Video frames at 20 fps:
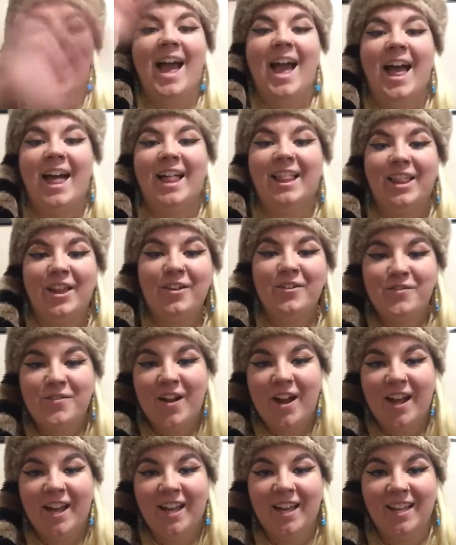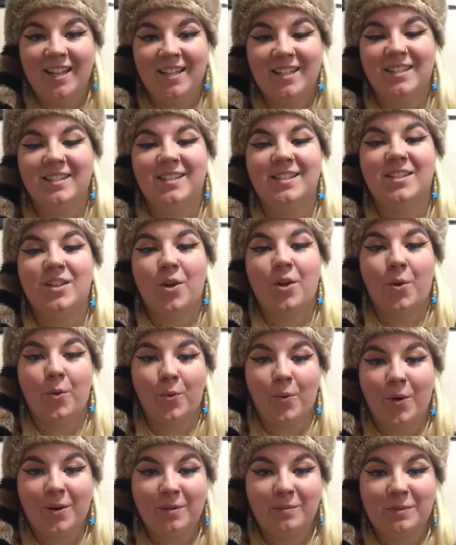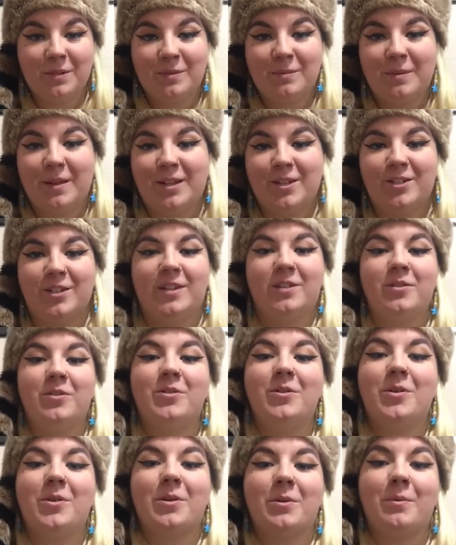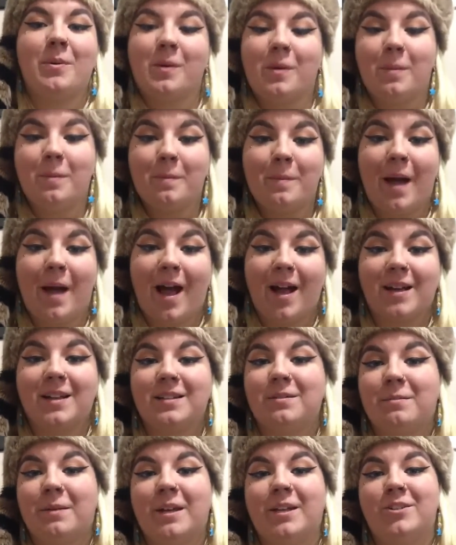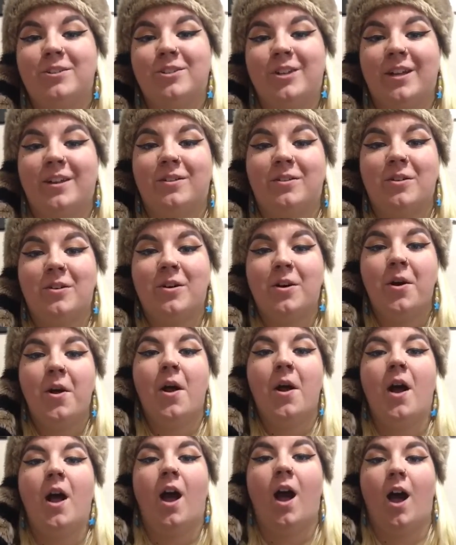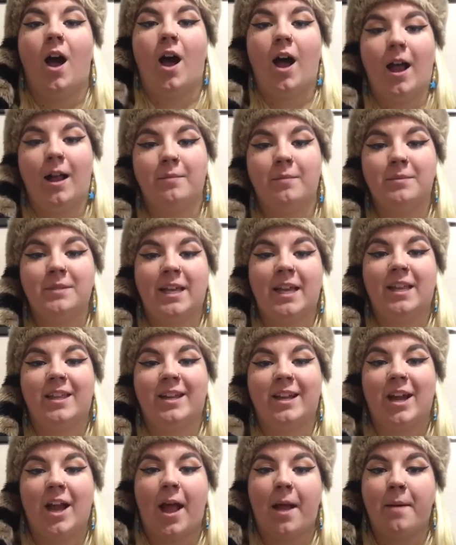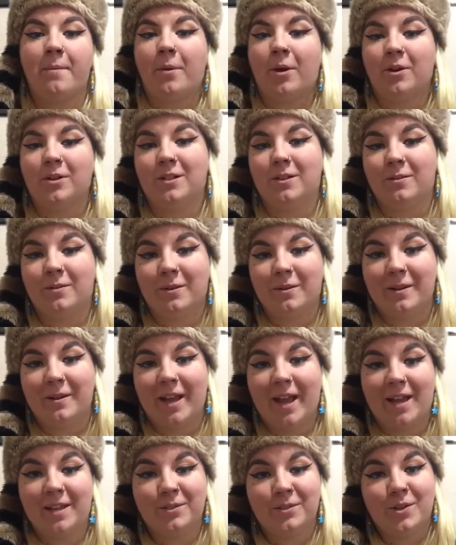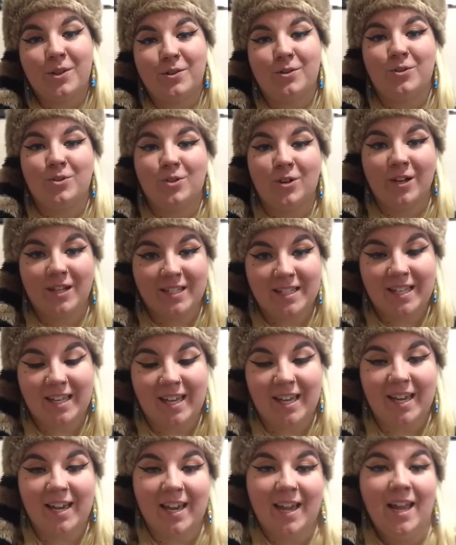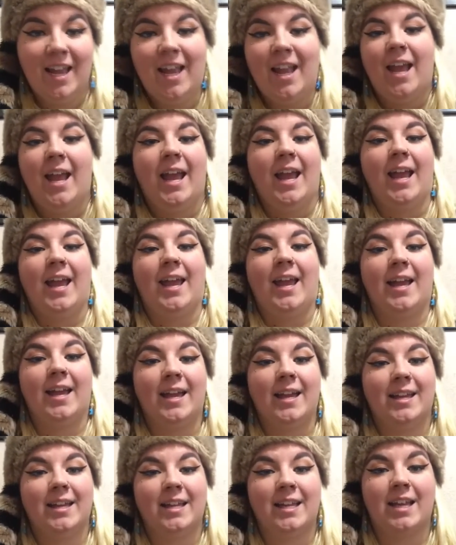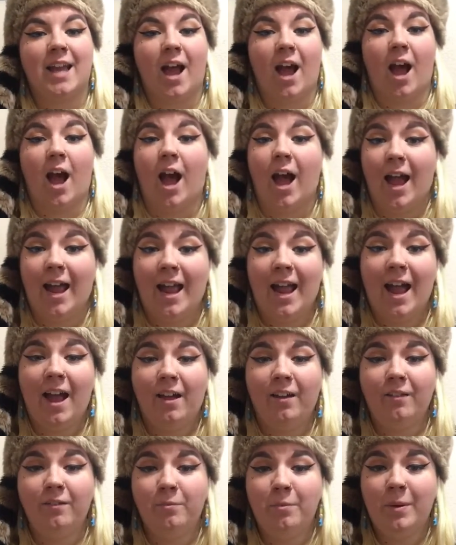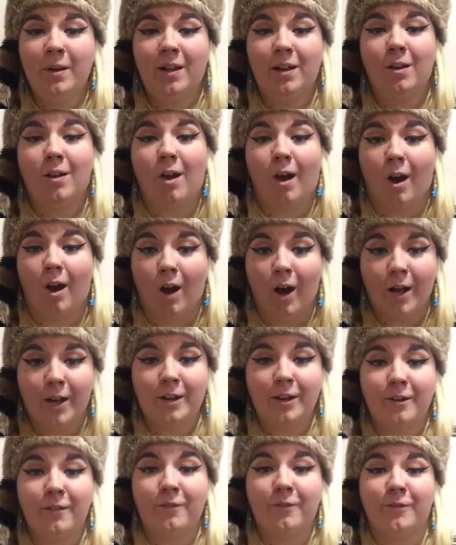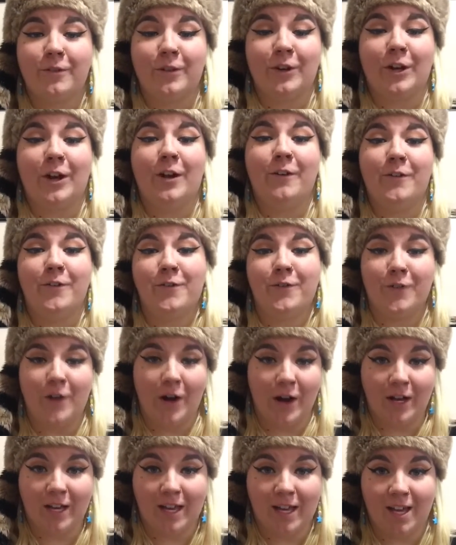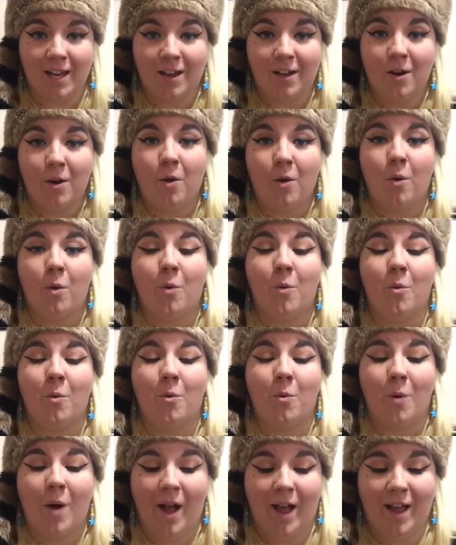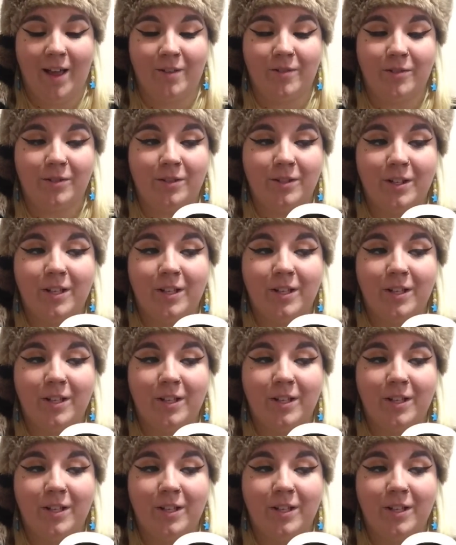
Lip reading: Hello friends! Welcome to my channel, or welcome back to my channel. I'm Taylor. I'm also known as Trixie, and I have been gone for a fucking while.